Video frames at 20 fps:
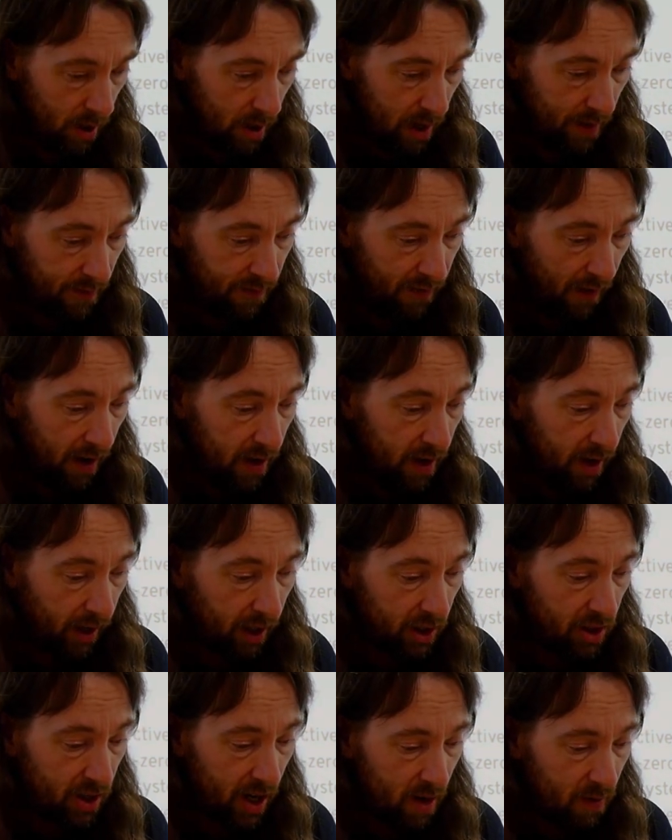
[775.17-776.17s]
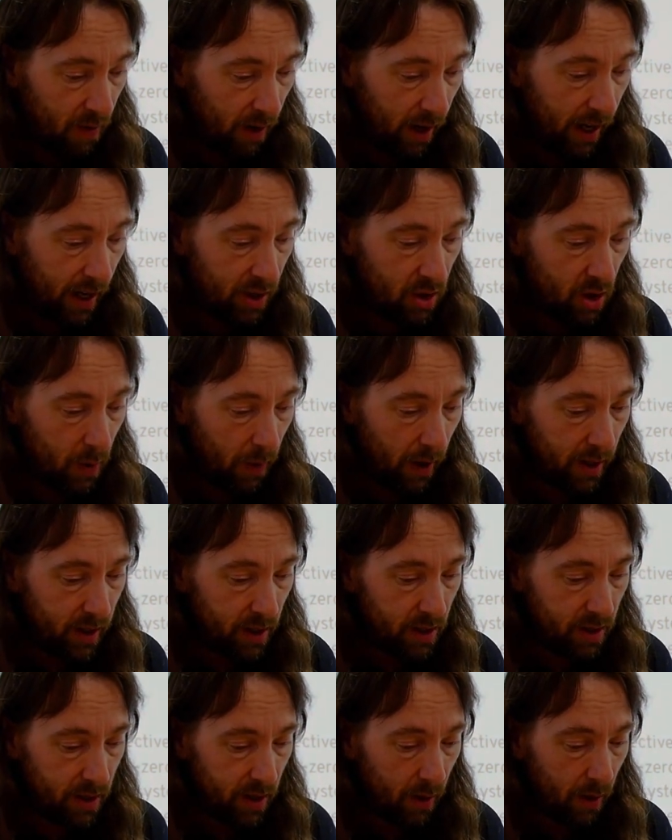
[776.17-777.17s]
And finally, a container running as UID
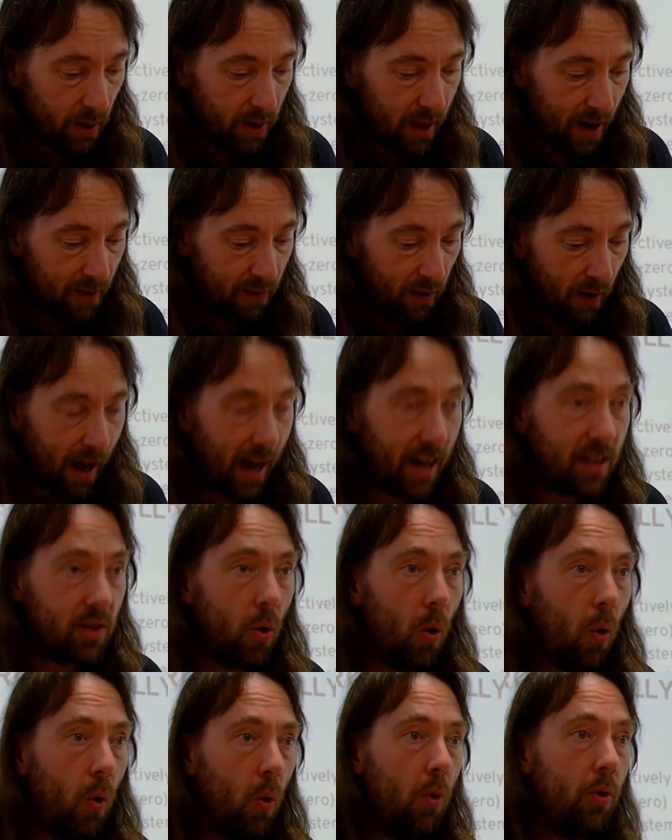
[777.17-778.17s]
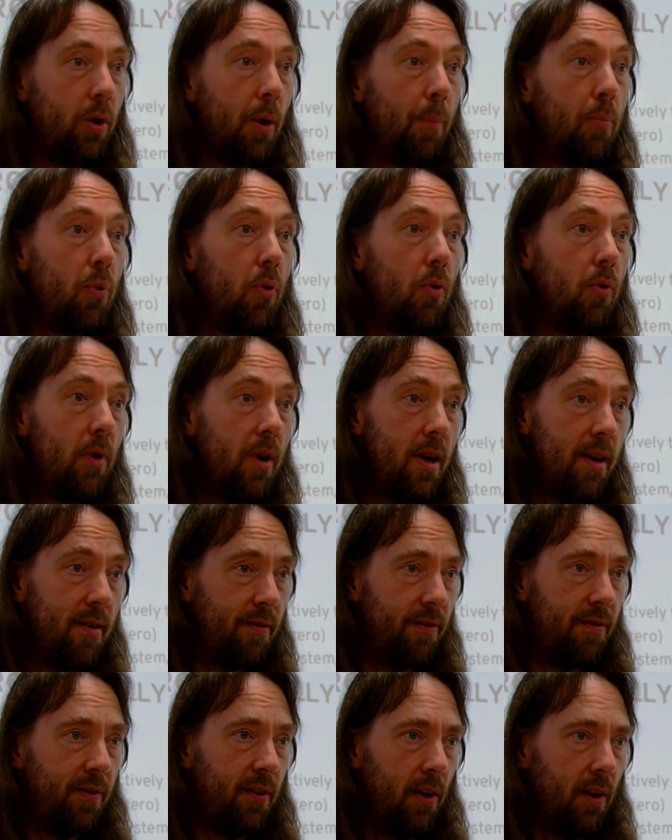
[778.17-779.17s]
0 therefore has all the
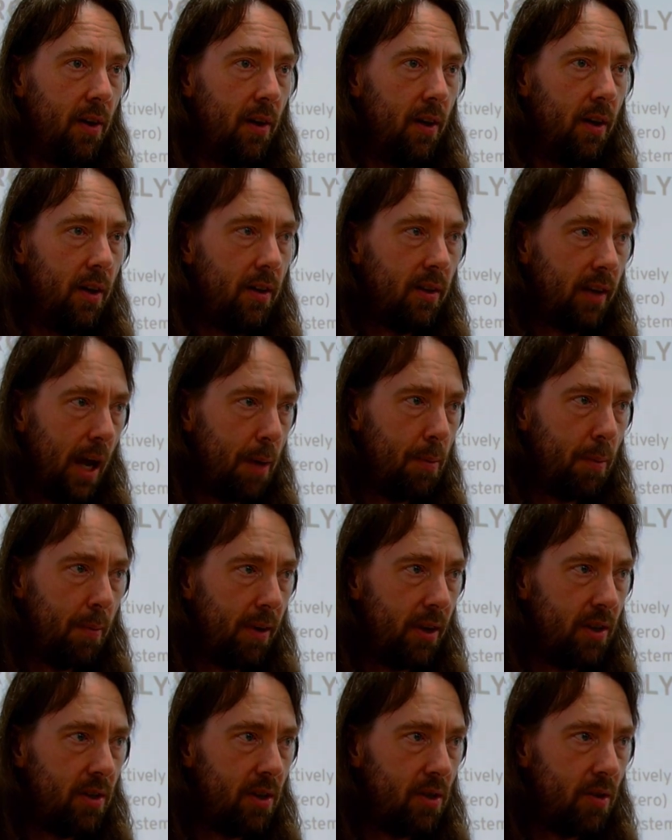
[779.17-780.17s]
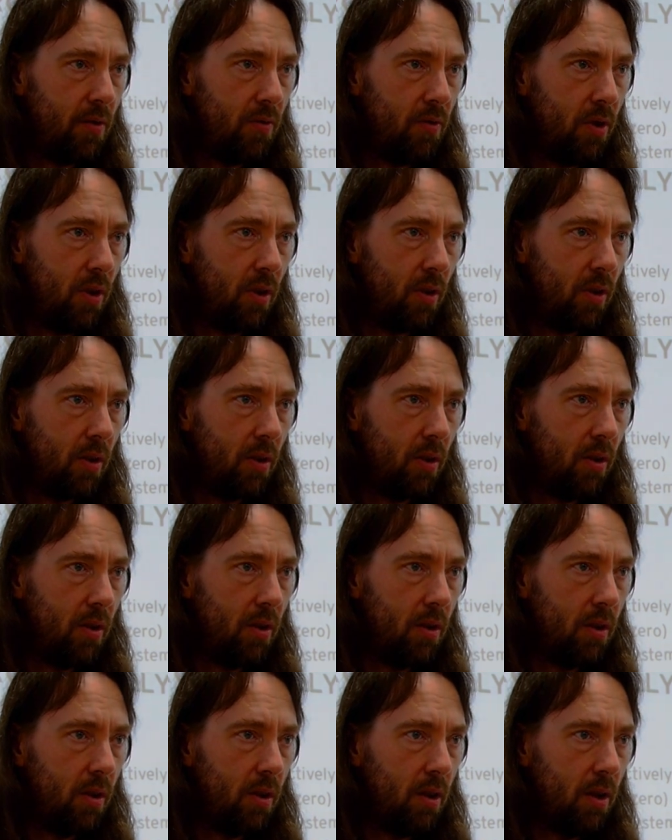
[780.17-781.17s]
priv capabilities of root.
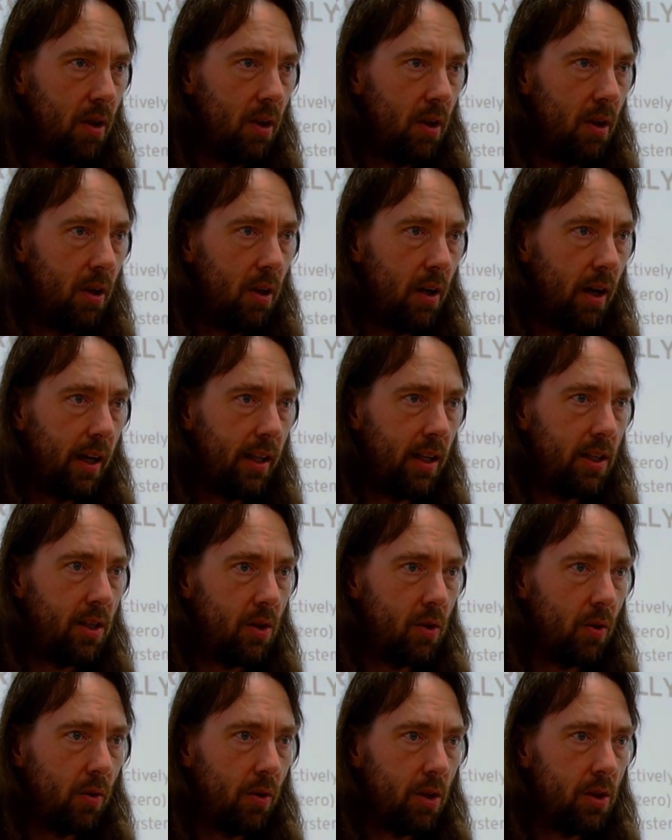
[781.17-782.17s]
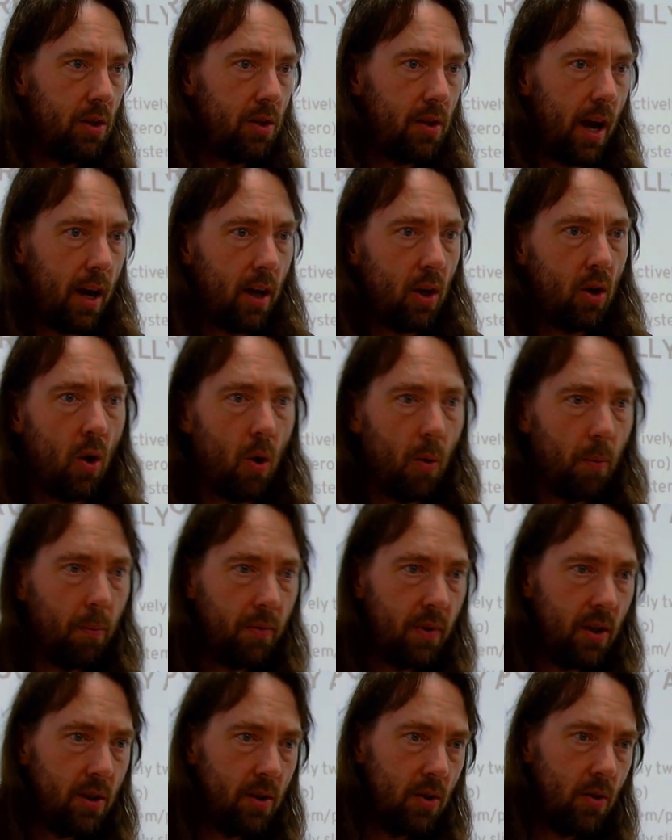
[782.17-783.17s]
And this is all the seccomp,
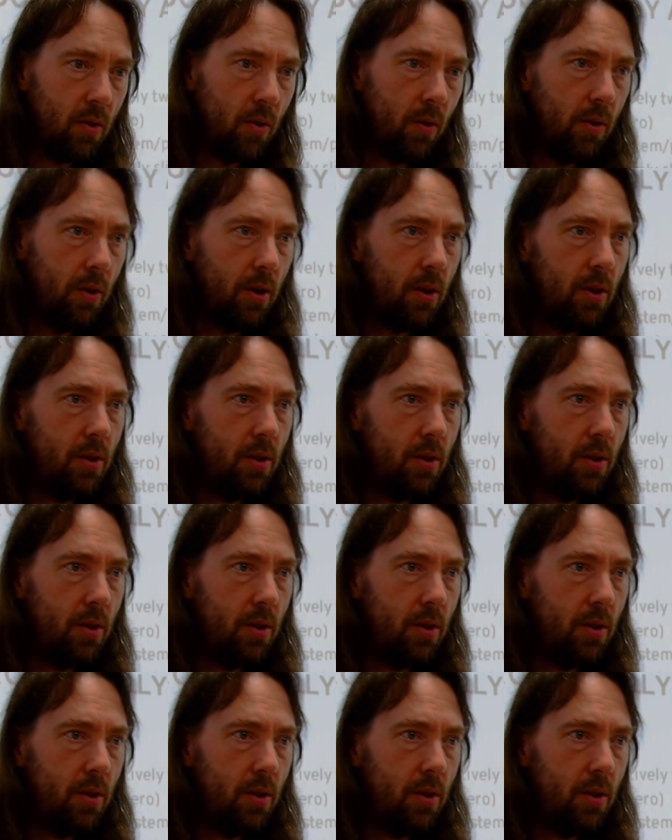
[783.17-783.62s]
this is all the